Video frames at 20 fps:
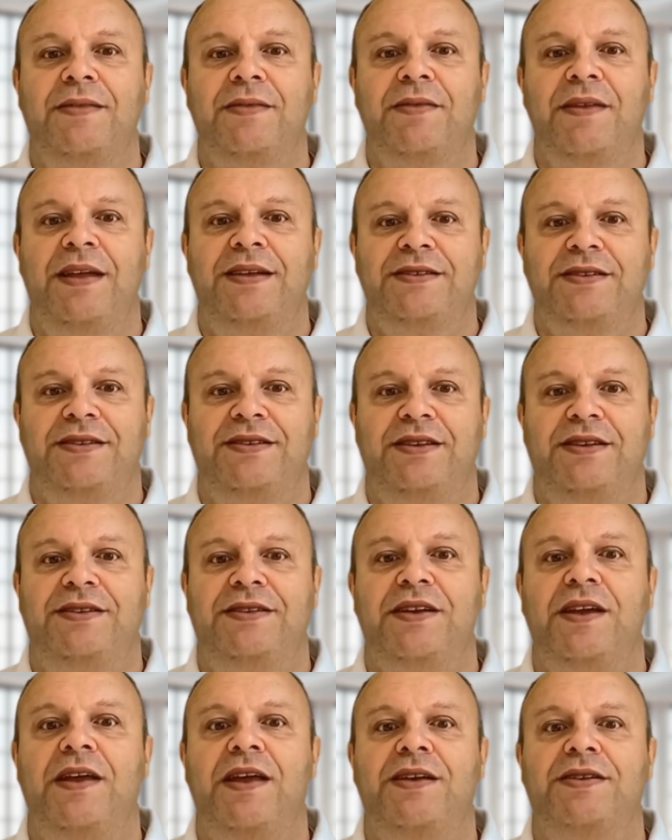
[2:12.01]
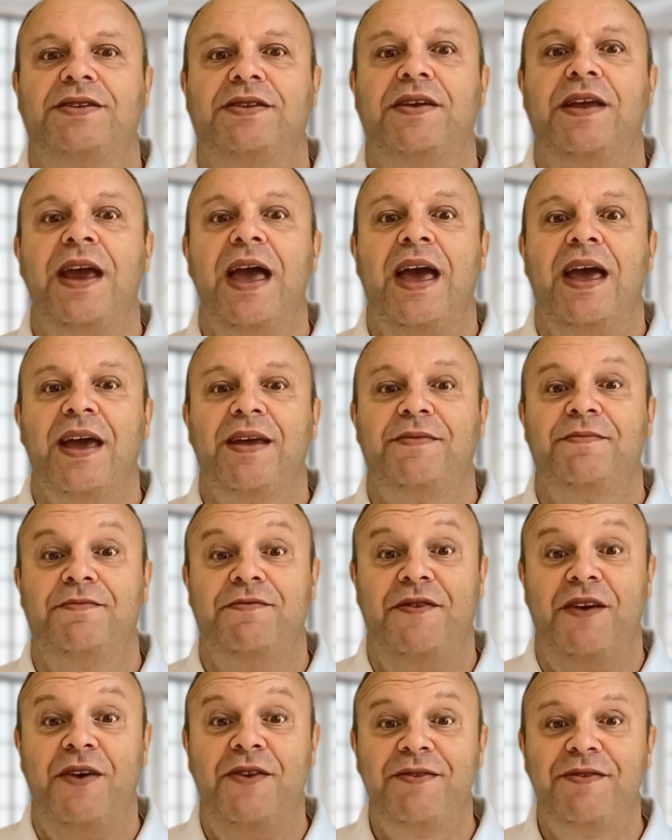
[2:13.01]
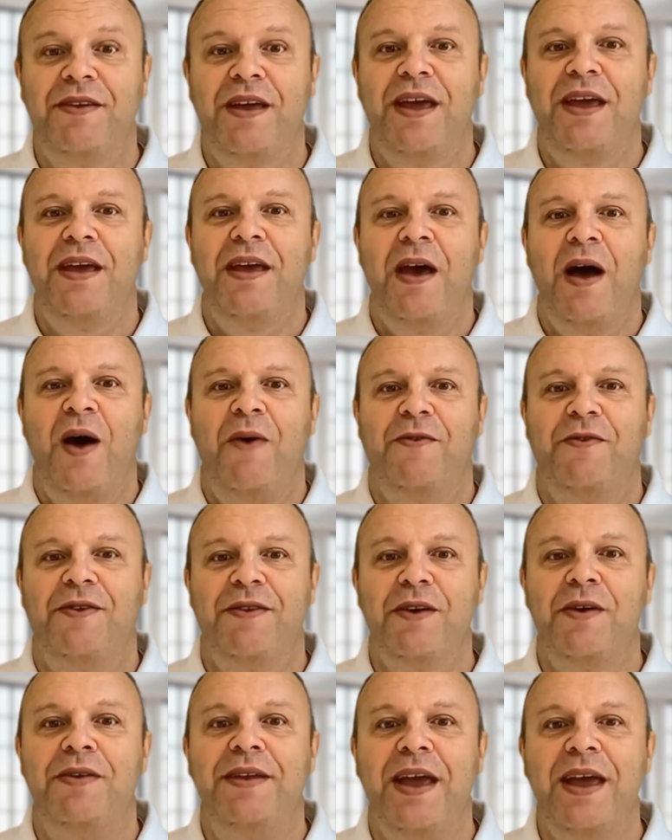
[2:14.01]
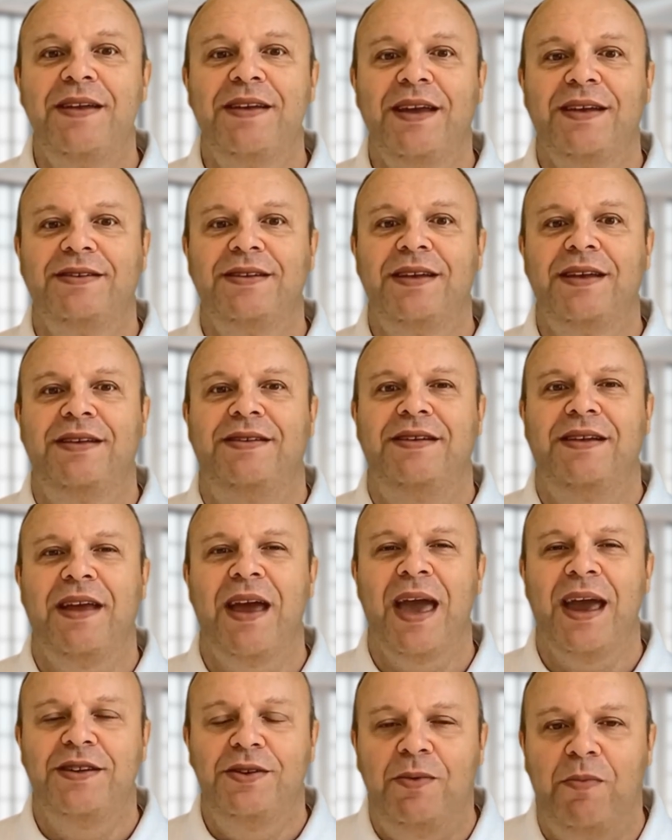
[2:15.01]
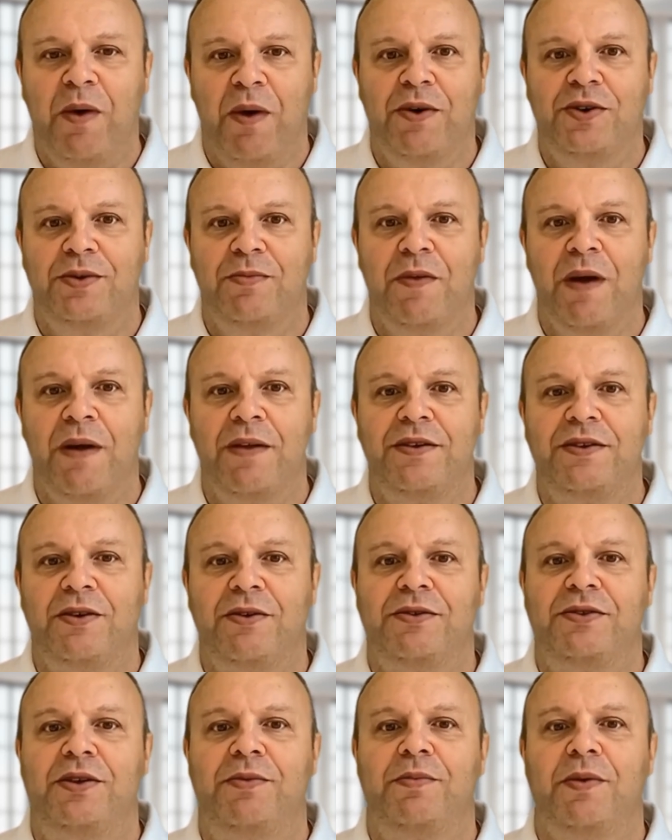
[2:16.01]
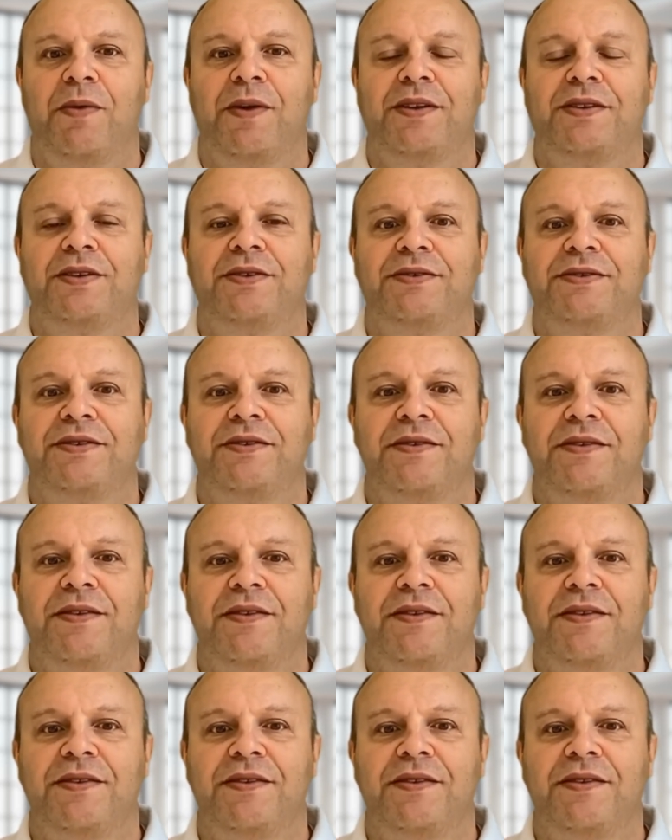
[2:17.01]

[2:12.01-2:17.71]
Businesses can easily add, verify, and revoke identities, as well as manage user permissions.